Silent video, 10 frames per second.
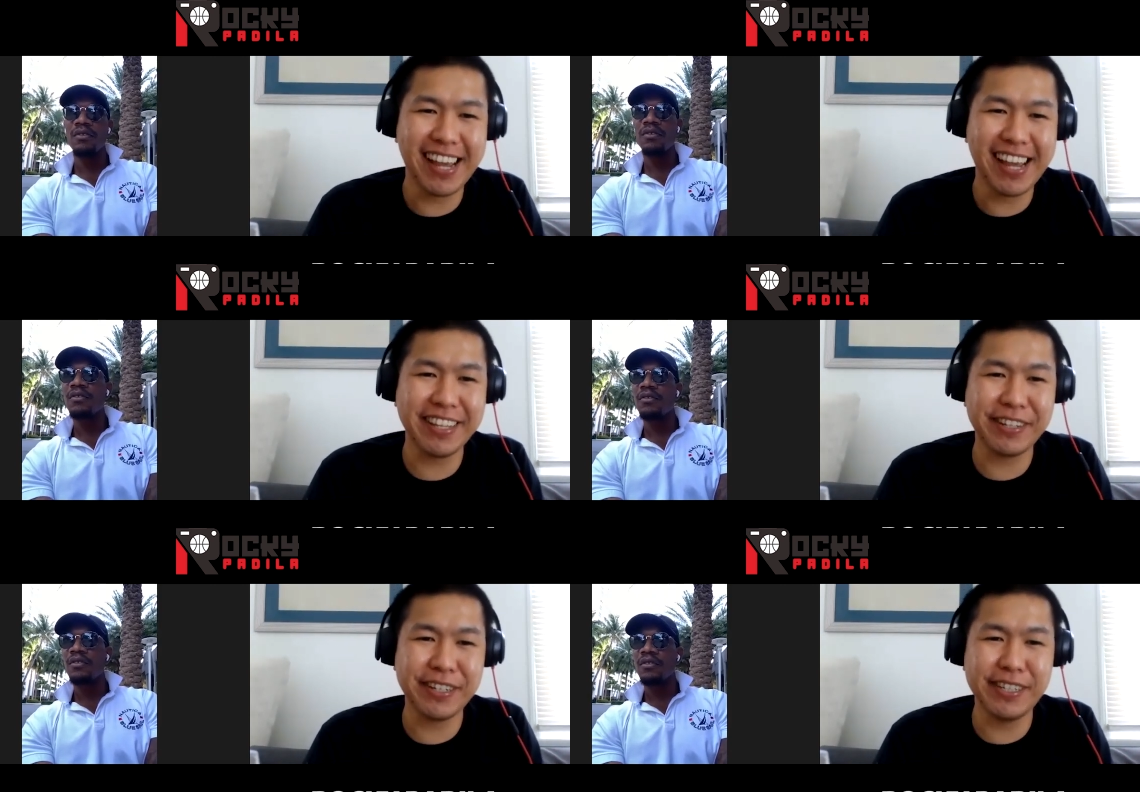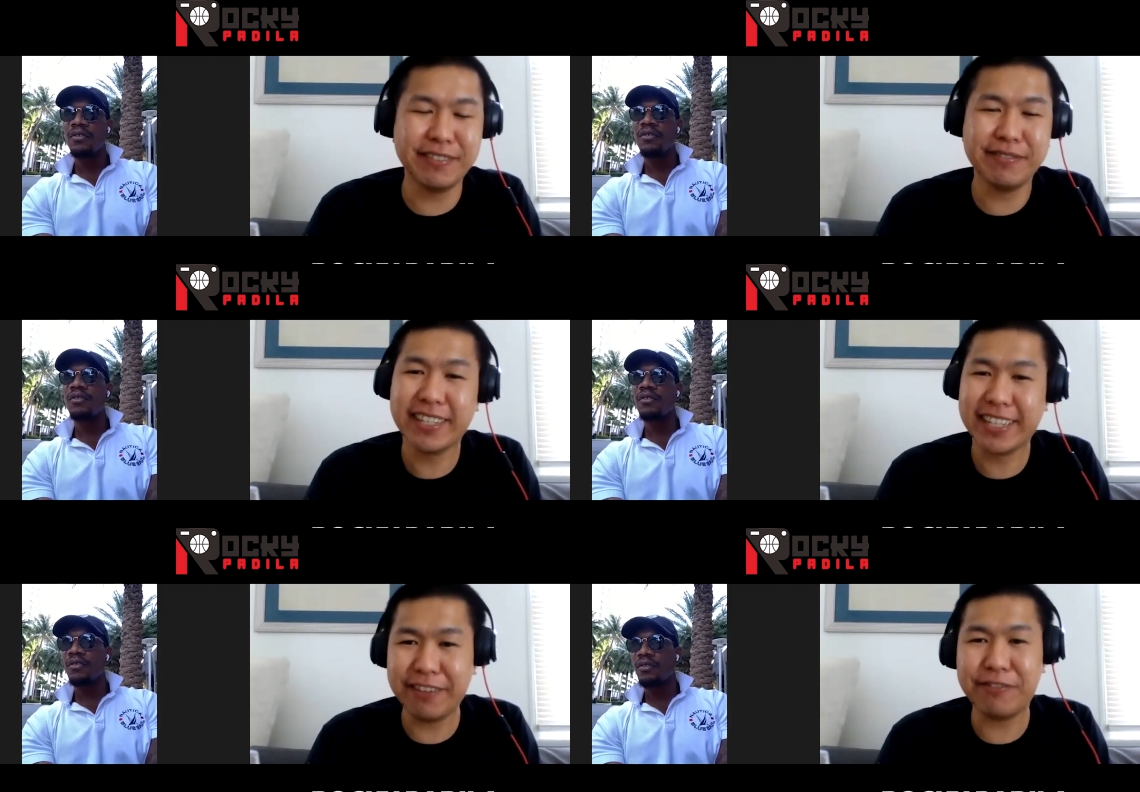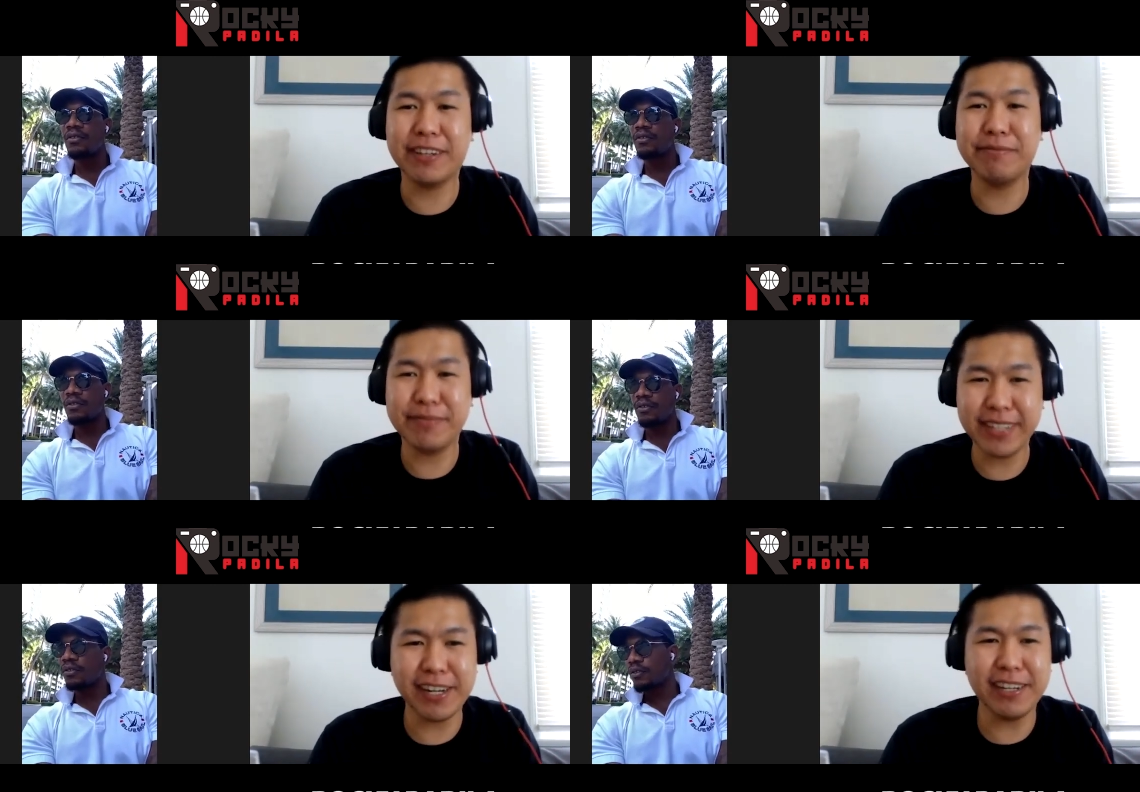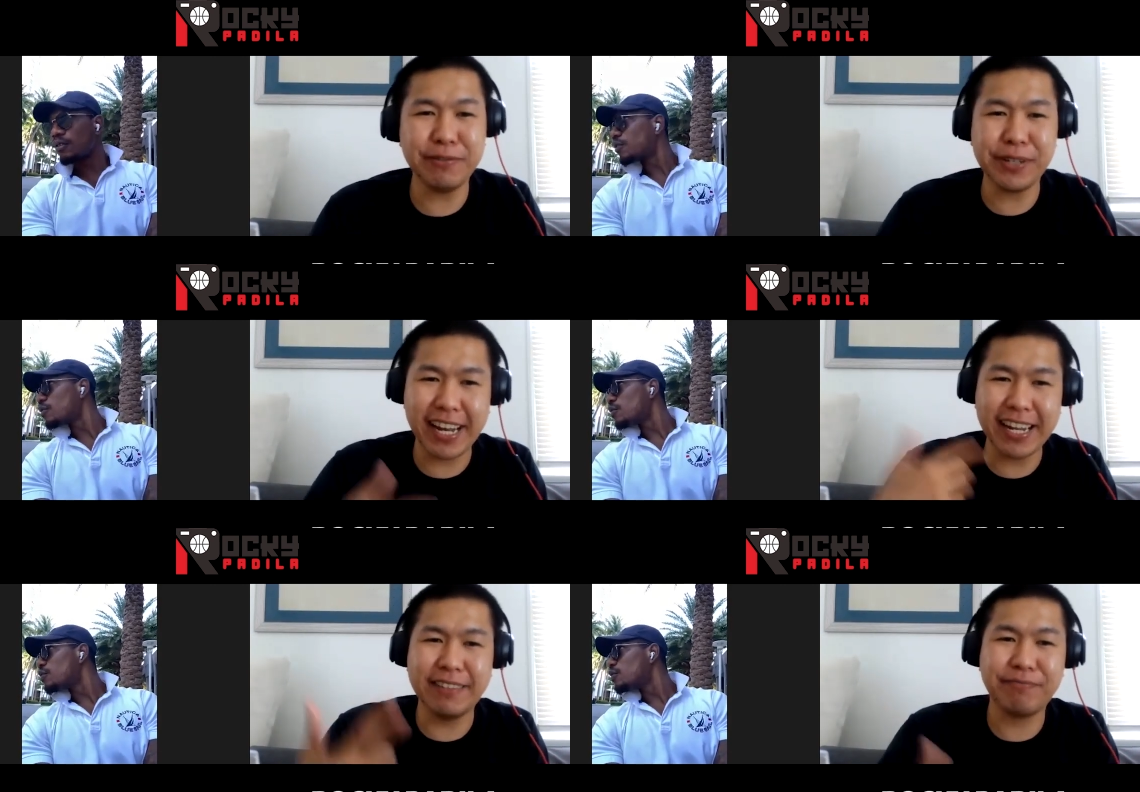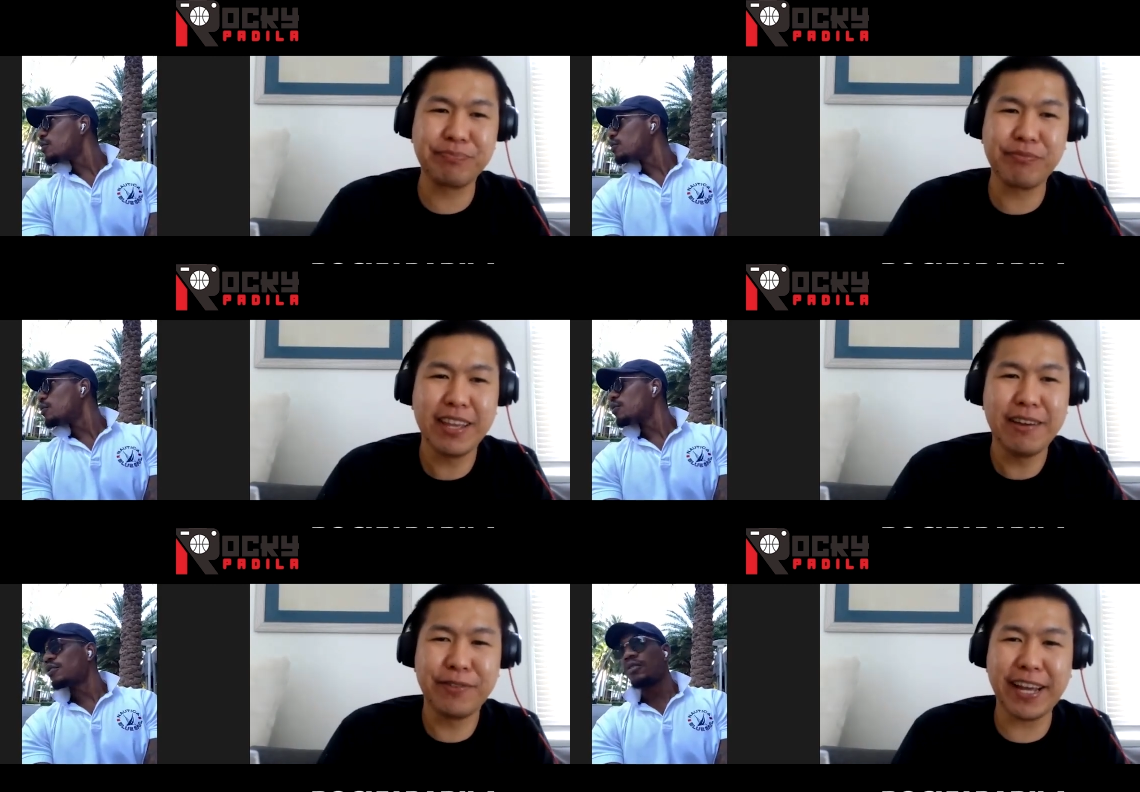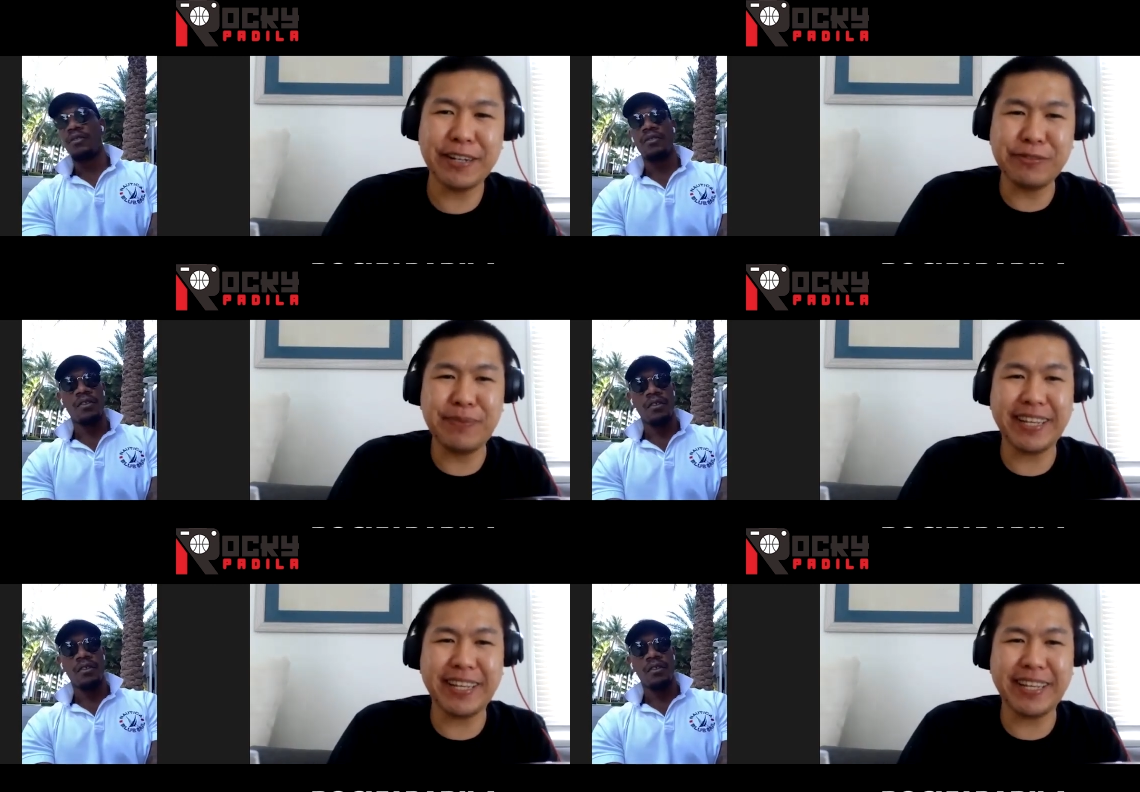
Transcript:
Speaker 1: And you know, give him. You know, we're gonna we're gonna do